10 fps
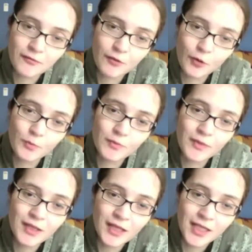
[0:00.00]
from
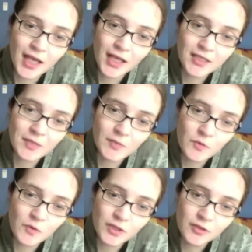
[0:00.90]
the academia
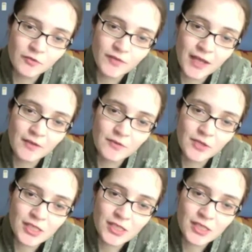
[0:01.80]
world of
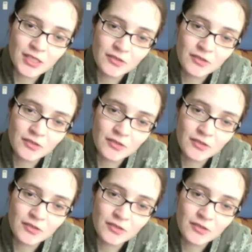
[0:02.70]
languages to